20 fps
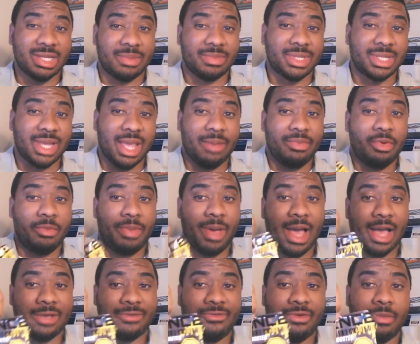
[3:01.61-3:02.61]
some sample
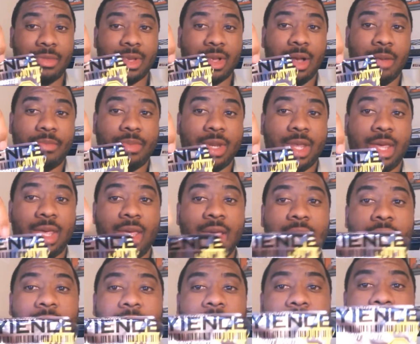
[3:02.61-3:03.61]
packs from a company
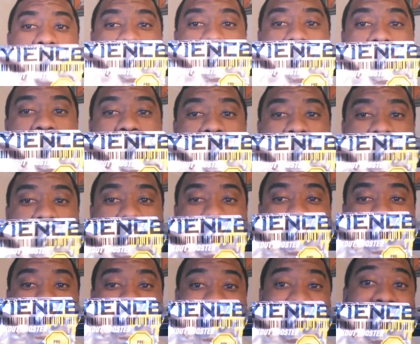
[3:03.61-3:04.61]
called
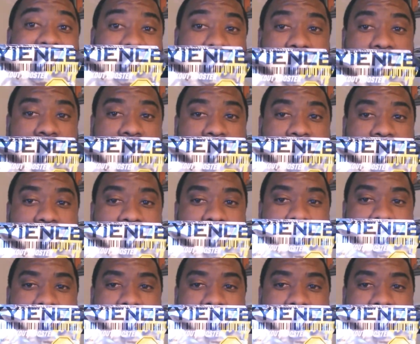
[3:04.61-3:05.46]
Science.